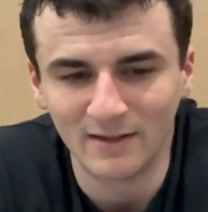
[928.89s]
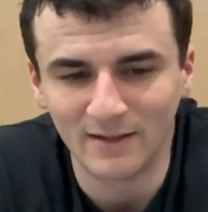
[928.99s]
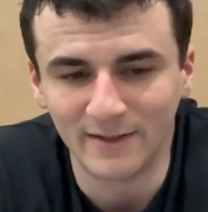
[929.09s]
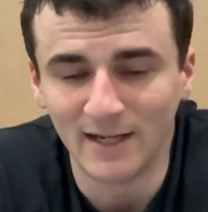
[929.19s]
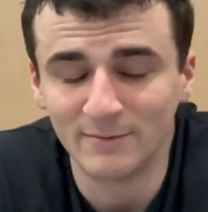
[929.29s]

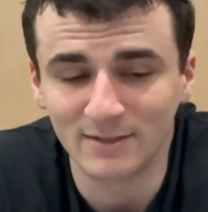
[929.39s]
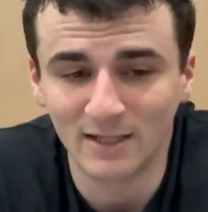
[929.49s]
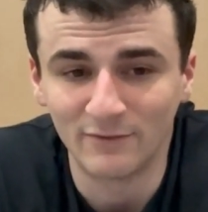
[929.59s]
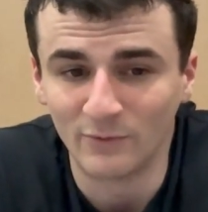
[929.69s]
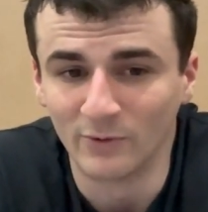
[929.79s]
a game's not
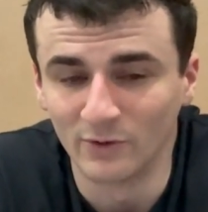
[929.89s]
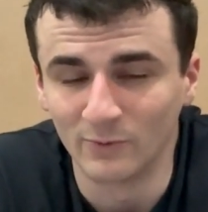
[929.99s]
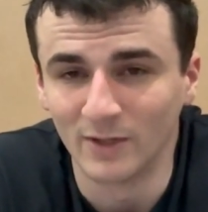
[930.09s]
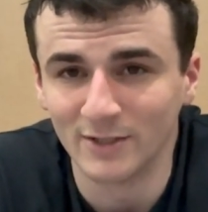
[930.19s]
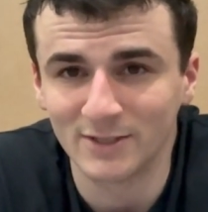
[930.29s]
even worth
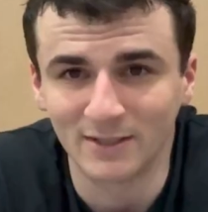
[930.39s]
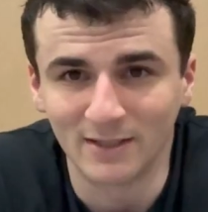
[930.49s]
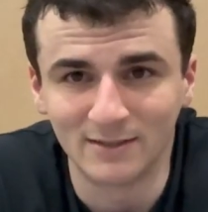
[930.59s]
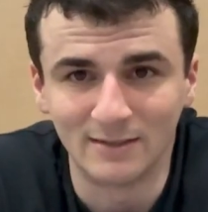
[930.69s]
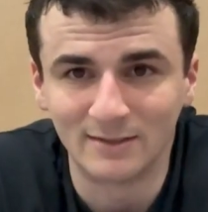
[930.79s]
watching
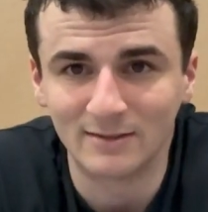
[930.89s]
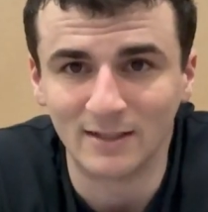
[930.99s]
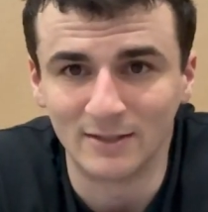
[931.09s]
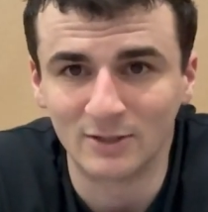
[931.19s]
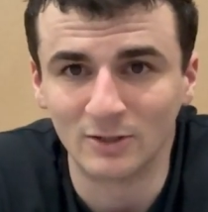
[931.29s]
unless
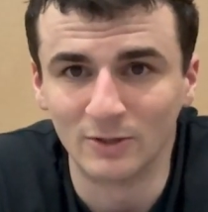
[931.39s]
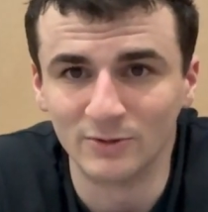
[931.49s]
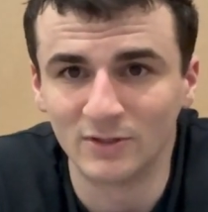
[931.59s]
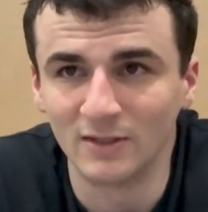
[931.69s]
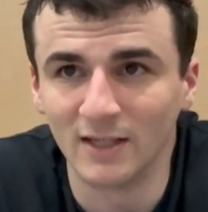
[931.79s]
it's
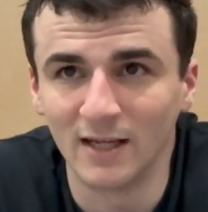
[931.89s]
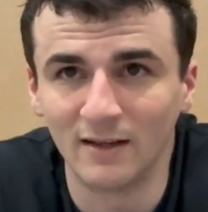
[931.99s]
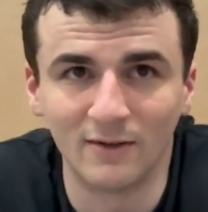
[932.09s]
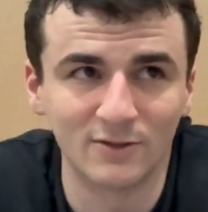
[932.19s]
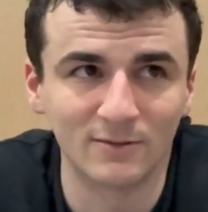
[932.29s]
close to the end
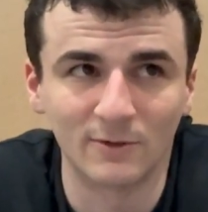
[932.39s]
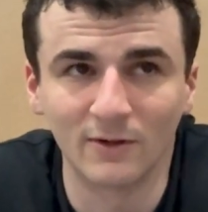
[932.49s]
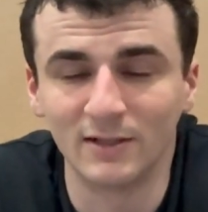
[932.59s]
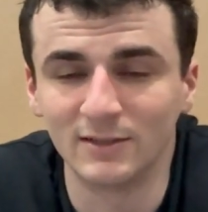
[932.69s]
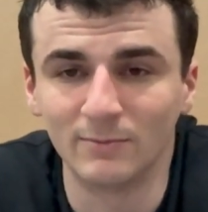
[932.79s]
and there's some
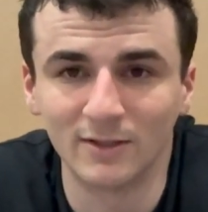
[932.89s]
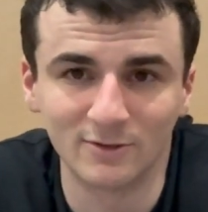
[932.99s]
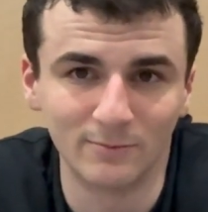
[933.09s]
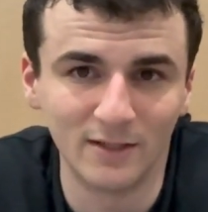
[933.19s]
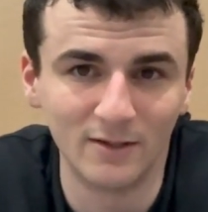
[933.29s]
crazy
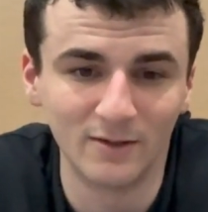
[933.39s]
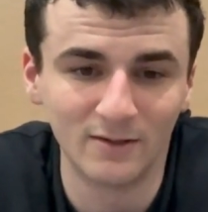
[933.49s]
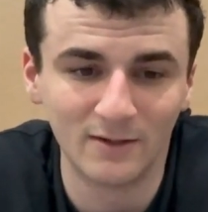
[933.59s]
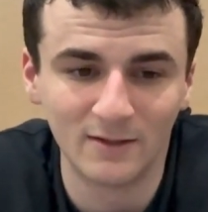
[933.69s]
buzzer beater.